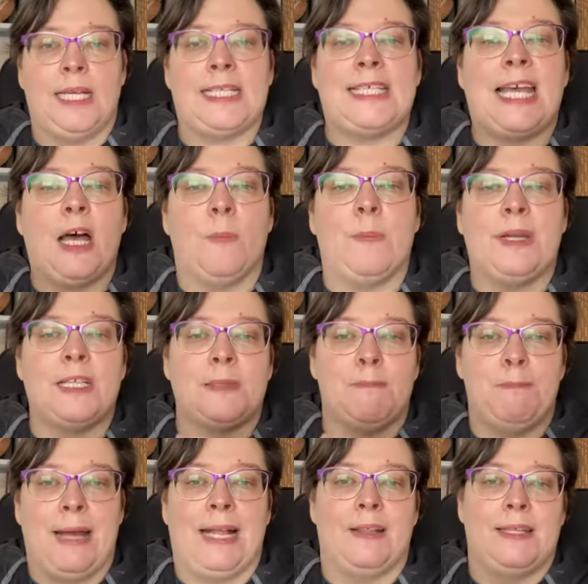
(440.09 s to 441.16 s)
It's helping us
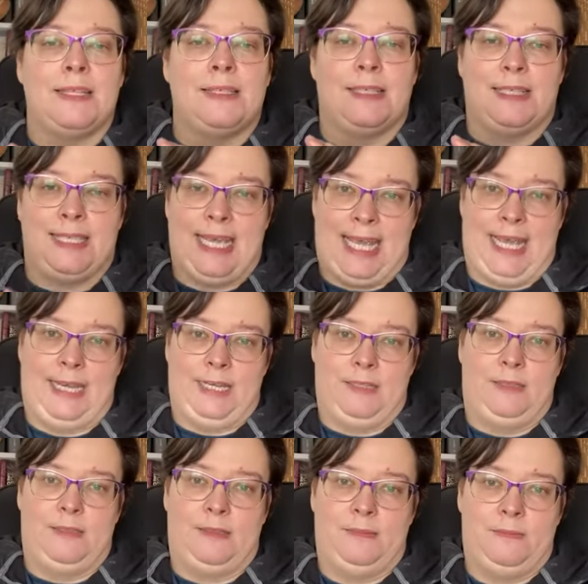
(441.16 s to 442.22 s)
balance the
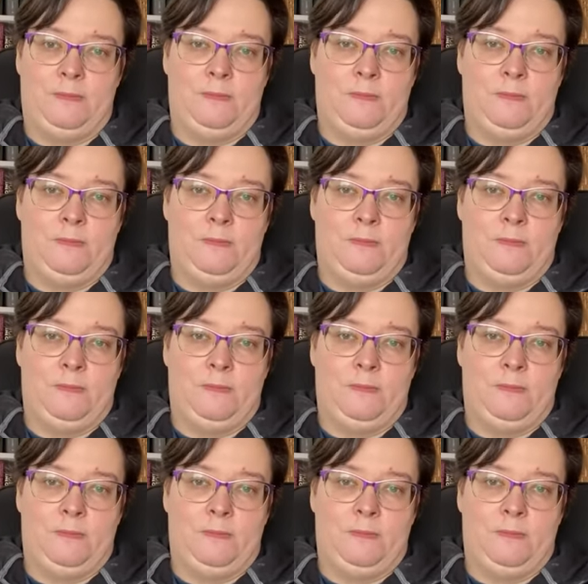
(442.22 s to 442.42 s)
tannins.